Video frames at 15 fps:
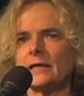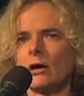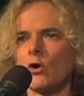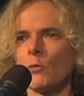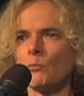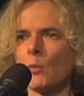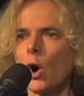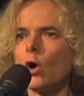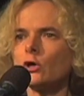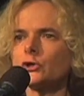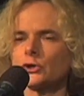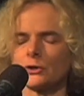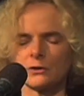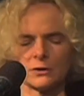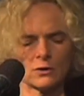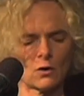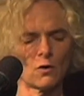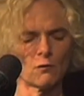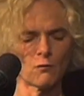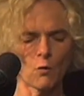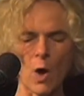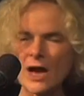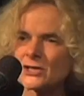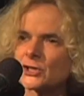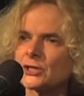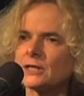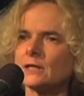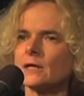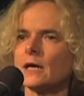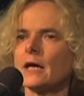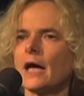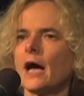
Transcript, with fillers: the compulsions of washing